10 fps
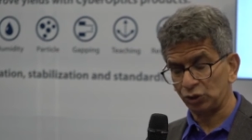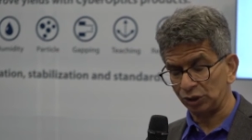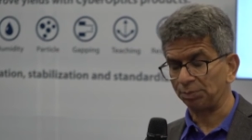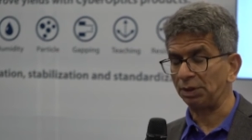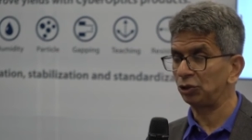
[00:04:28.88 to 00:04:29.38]
So
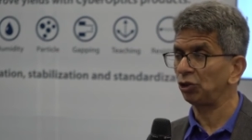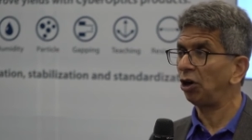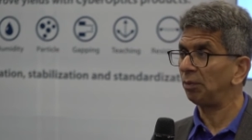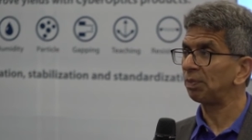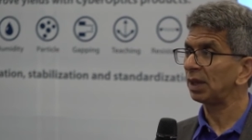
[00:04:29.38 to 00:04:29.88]
it's a big
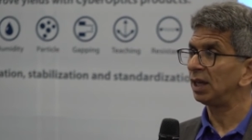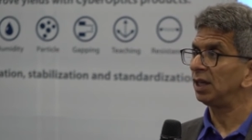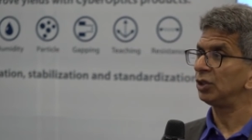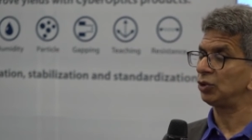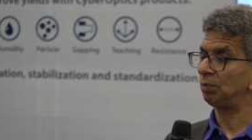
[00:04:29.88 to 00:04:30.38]
job.
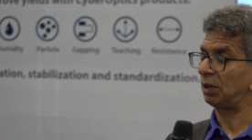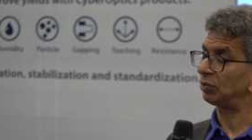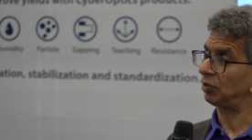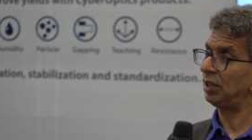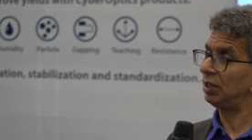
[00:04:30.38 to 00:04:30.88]
So it becomes very